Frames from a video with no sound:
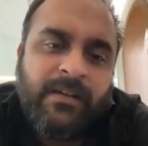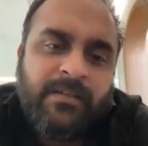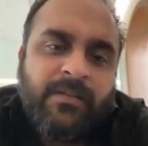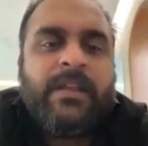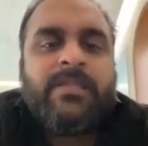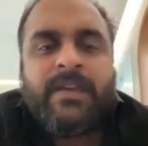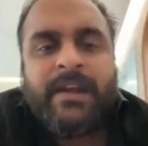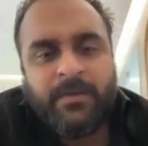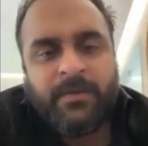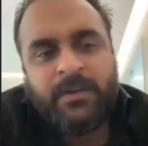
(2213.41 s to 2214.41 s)
So
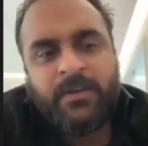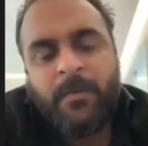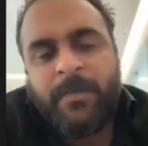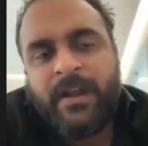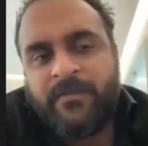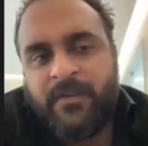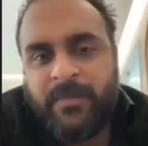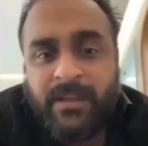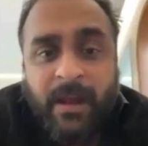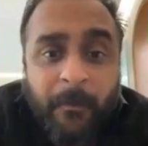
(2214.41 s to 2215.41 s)
inside UK, your
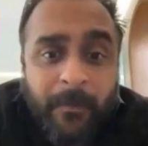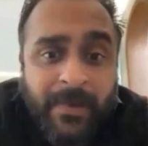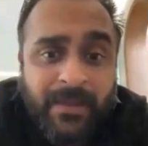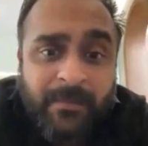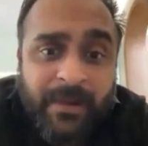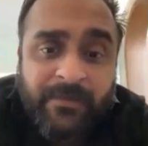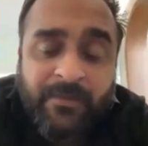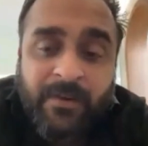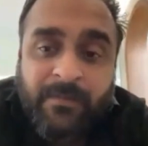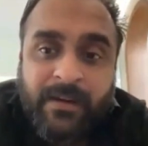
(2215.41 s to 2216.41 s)
platform, it's an amazing
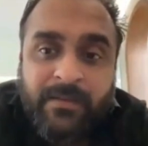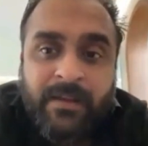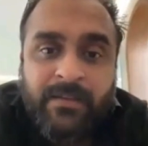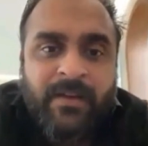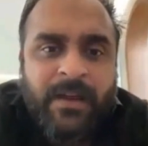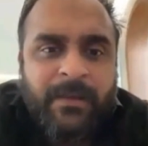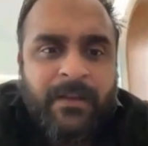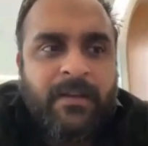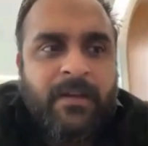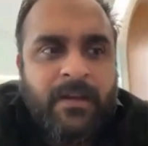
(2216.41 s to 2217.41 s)
platform that is raising. I
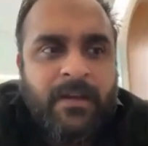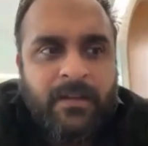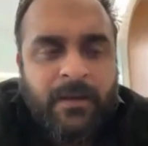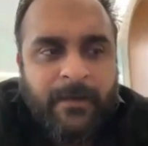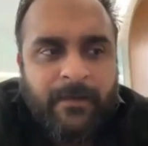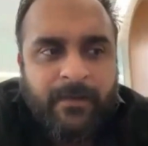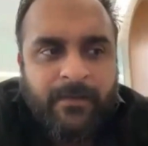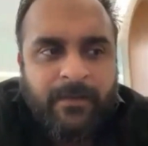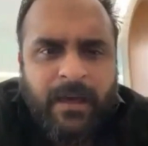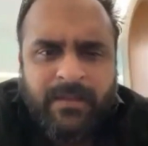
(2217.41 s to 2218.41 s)
mean,
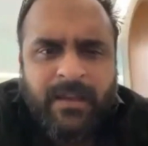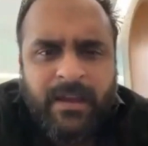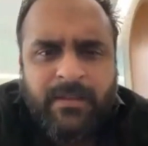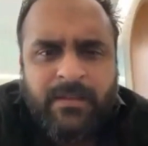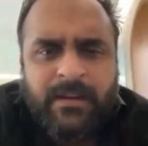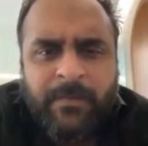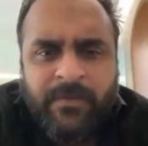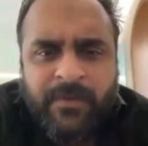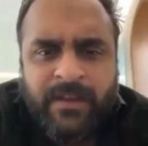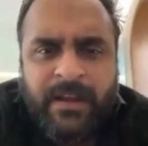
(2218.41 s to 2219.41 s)
last year I guess the
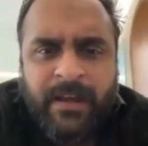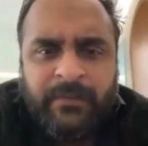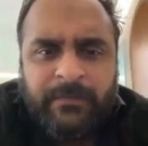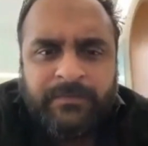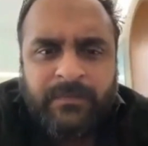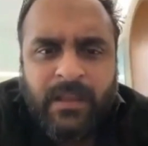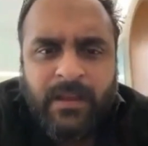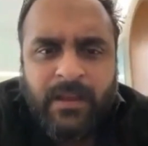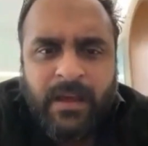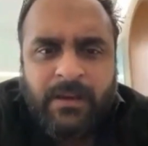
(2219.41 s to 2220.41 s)
temple was attacked,
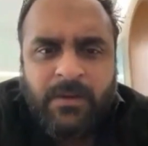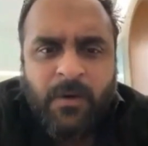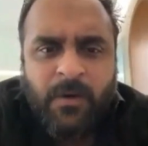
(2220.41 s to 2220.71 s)
and